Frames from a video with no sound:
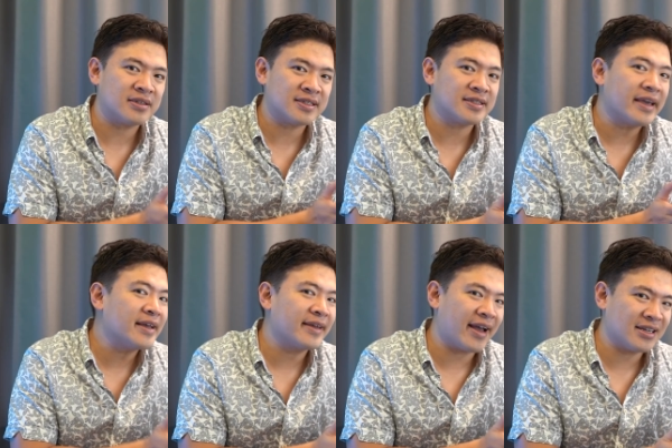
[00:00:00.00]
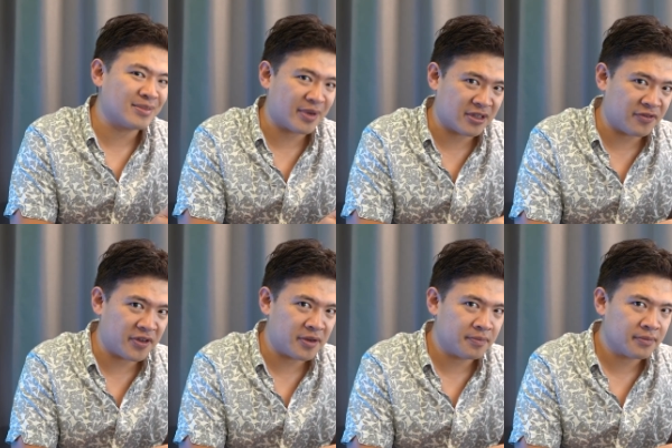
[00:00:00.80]
the scaling aspect of
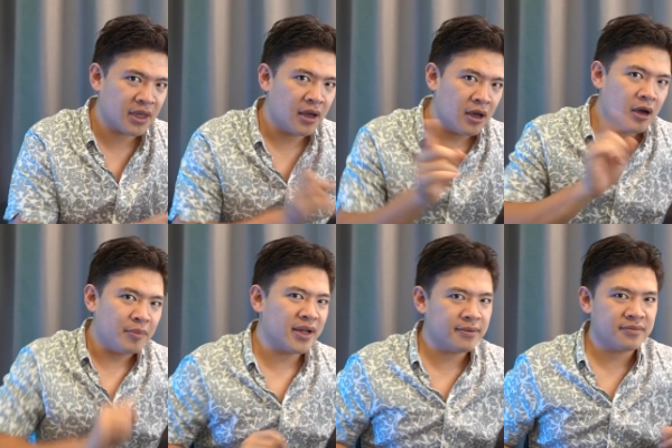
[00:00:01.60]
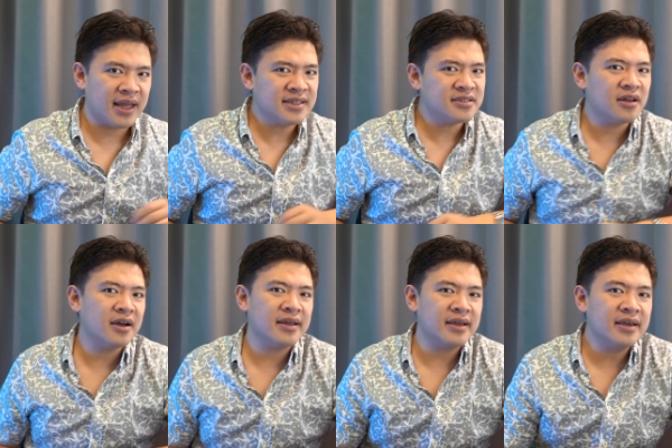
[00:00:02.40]
it. But that's
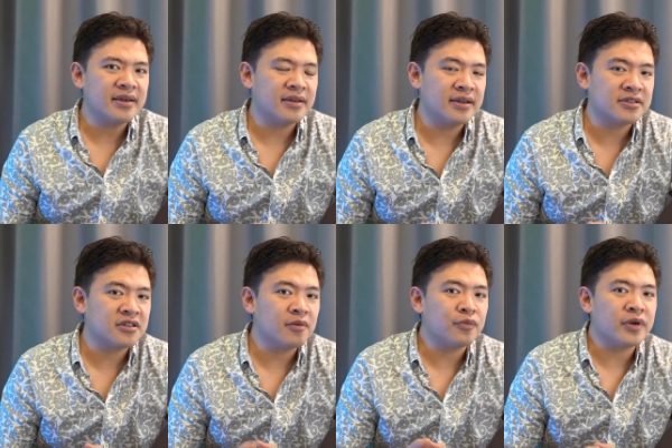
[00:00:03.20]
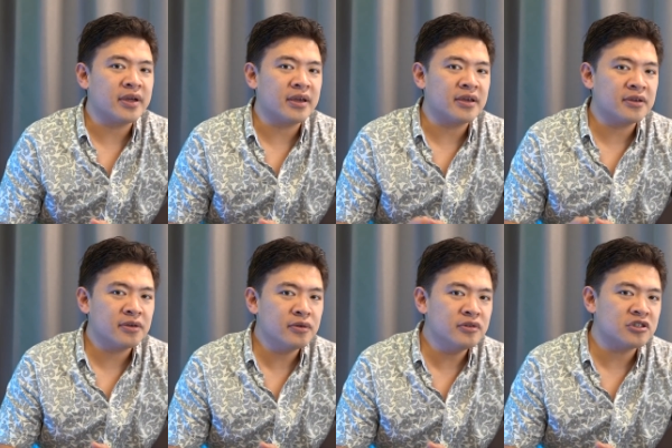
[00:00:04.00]
not it. It's going to bring a
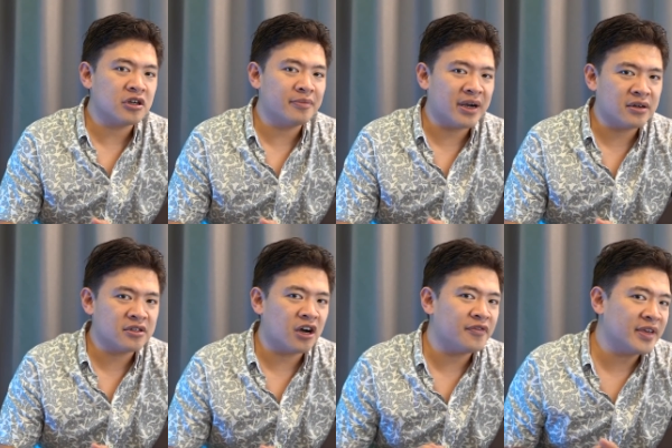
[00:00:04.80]
huge amount of